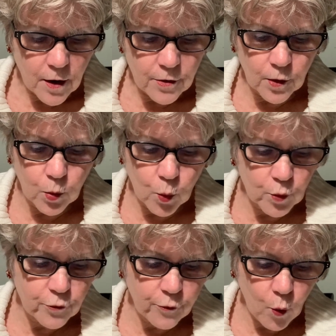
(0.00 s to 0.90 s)
The Lord
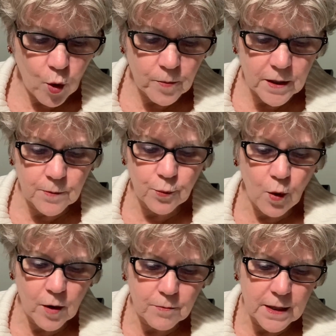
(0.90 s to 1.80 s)
formed and
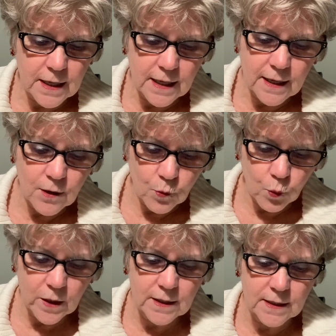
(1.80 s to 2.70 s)
brought me
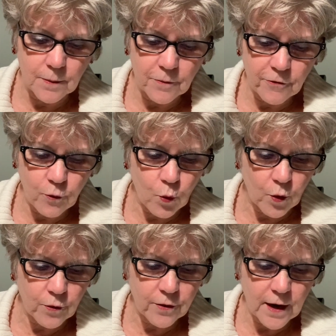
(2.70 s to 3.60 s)
wisdom
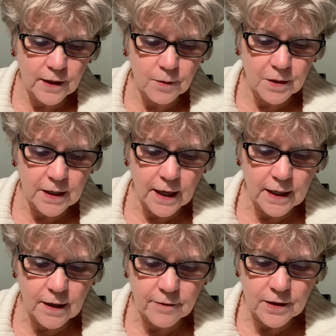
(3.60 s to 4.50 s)
forth at the
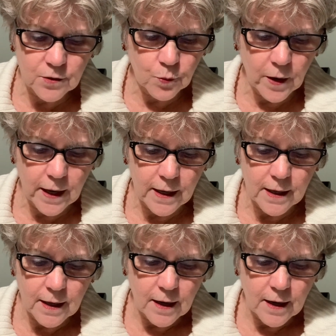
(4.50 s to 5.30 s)
beginning of his way,